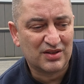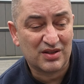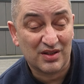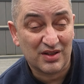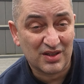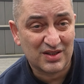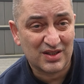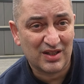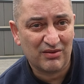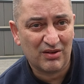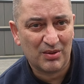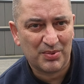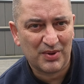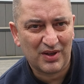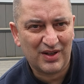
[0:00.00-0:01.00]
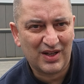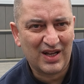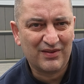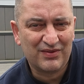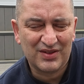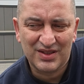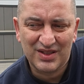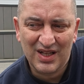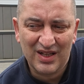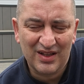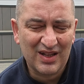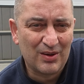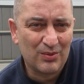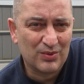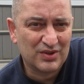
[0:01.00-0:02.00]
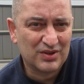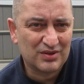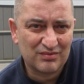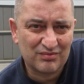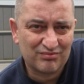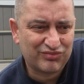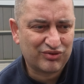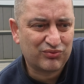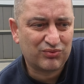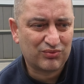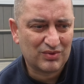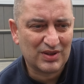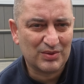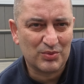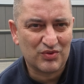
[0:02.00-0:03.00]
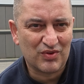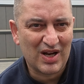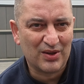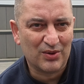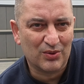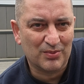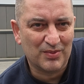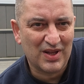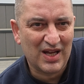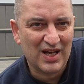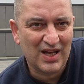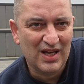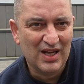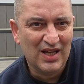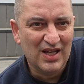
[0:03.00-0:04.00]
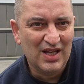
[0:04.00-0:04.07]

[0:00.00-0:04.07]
to the syrup, and I have to say it was right up there.